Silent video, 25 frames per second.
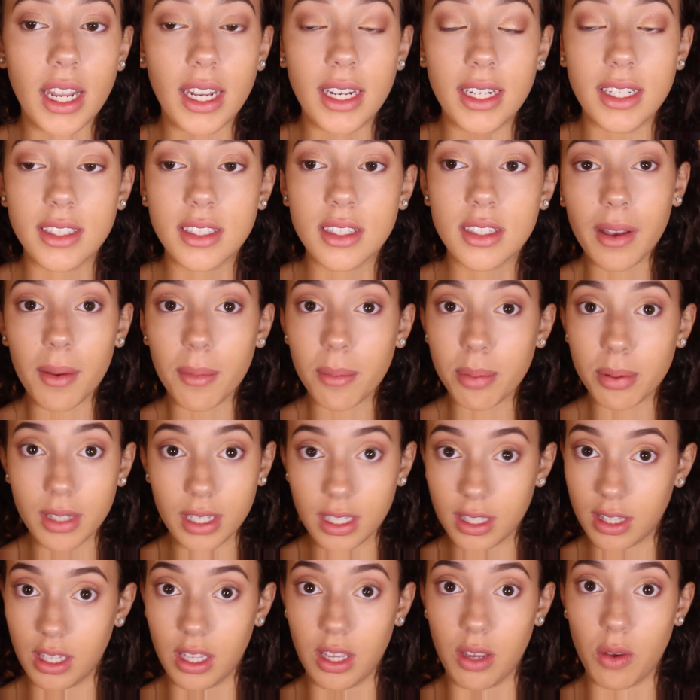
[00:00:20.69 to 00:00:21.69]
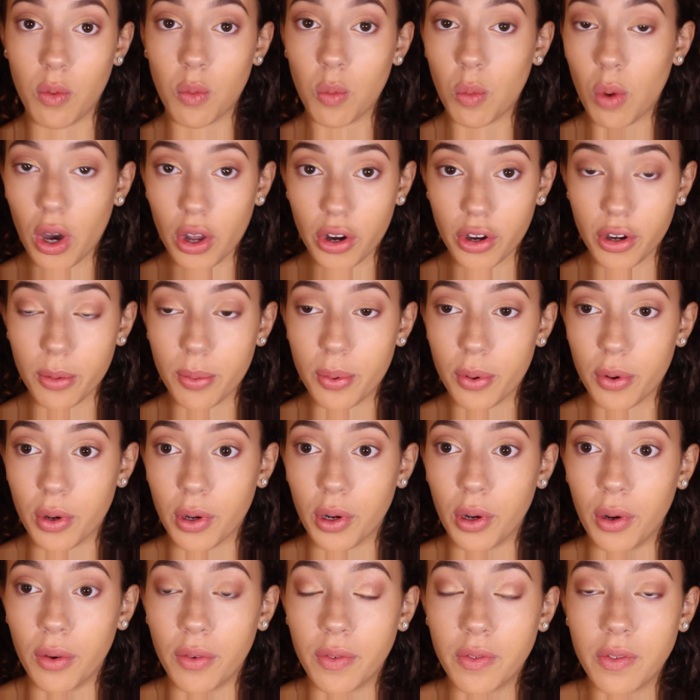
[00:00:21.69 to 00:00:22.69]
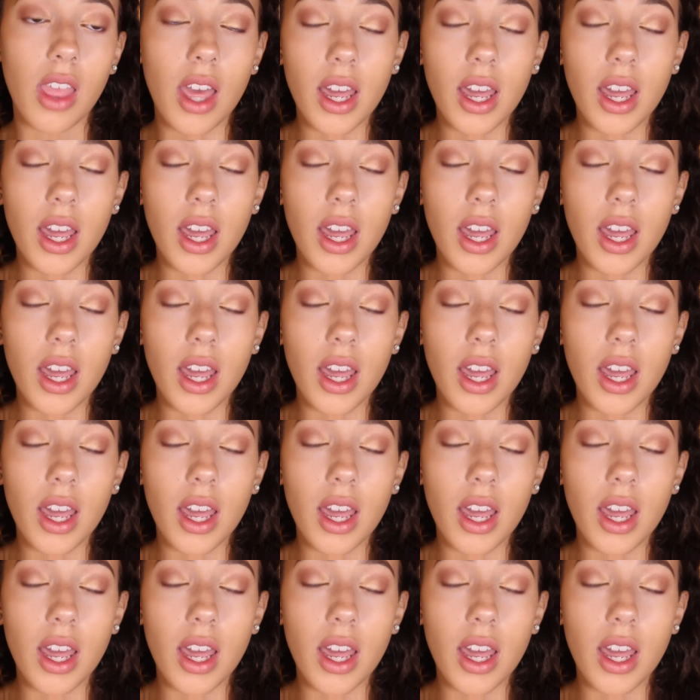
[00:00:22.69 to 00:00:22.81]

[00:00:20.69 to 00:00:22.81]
It is completely waterproof.